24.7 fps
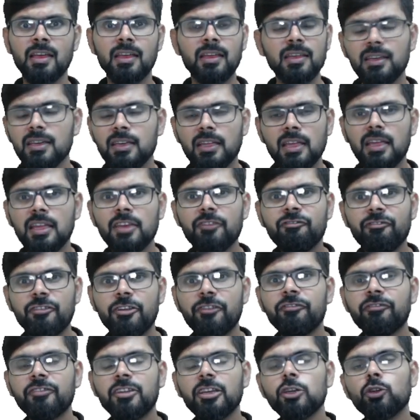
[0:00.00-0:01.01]
In
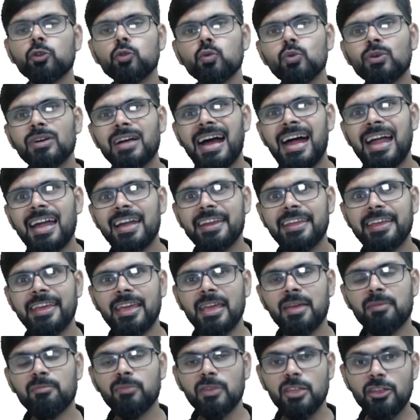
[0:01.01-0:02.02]
52 card game,